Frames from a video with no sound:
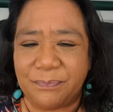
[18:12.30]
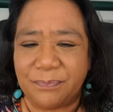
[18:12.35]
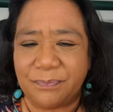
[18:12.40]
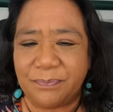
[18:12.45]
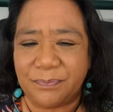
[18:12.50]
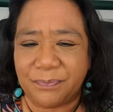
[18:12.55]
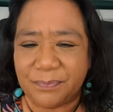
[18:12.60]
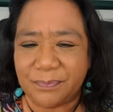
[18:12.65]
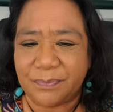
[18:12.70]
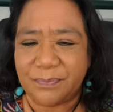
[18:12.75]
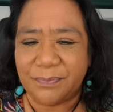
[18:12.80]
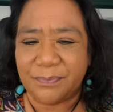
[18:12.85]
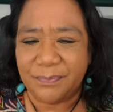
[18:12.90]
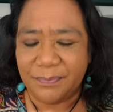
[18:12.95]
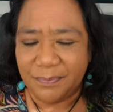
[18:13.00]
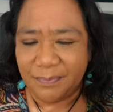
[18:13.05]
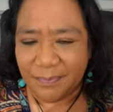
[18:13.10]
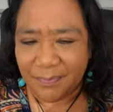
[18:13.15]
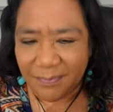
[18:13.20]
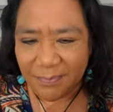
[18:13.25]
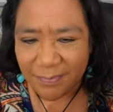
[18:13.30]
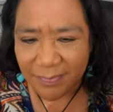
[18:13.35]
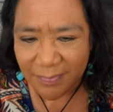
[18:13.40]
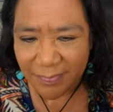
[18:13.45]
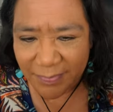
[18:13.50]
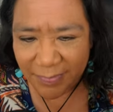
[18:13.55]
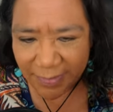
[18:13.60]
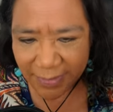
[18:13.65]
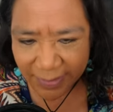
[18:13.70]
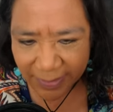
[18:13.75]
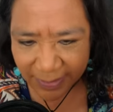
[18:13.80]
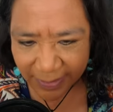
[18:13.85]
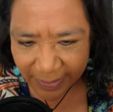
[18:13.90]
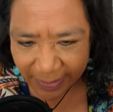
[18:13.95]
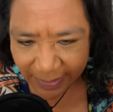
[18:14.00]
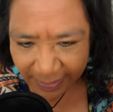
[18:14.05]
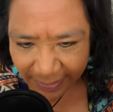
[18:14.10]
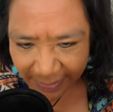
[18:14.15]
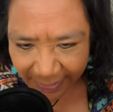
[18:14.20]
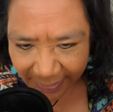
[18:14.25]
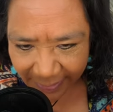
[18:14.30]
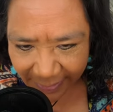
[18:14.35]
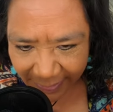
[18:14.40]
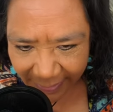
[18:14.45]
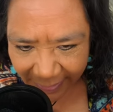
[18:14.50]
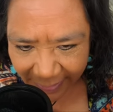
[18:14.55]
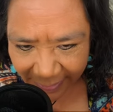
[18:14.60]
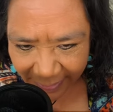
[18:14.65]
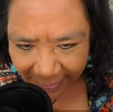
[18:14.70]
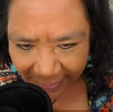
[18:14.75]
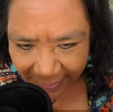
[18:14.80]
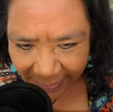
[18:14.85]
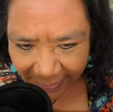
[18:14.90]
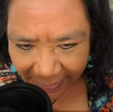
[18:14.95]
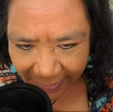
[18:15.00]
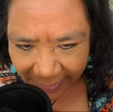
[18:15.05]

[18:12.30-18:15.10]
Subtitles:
(no one is talking)